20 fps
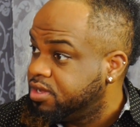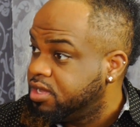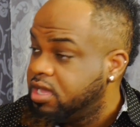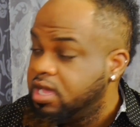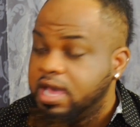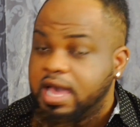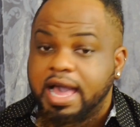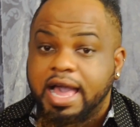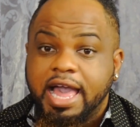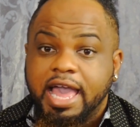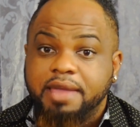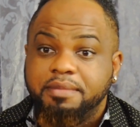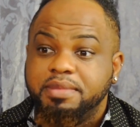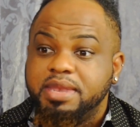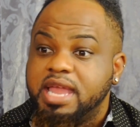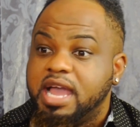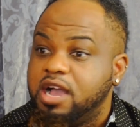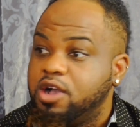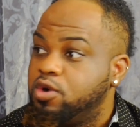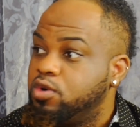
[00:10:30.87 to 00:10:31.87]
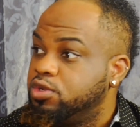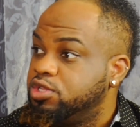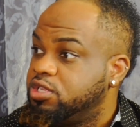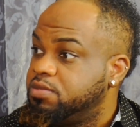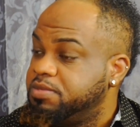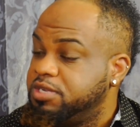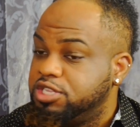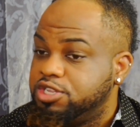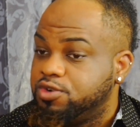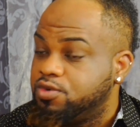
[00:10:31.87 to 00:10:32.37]
I'm not going
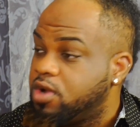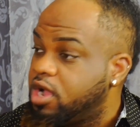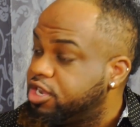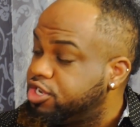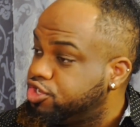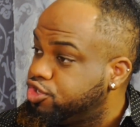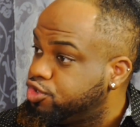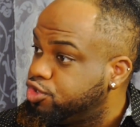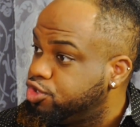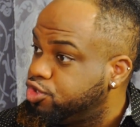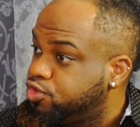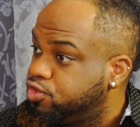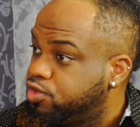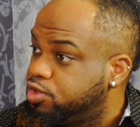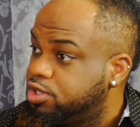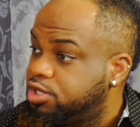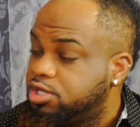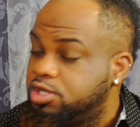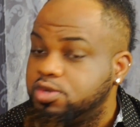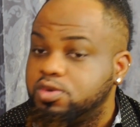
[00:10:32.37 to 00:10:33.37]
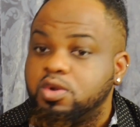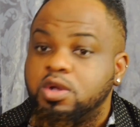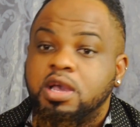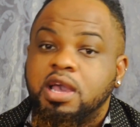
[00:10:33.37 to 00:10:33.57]
to be derogatory towards you.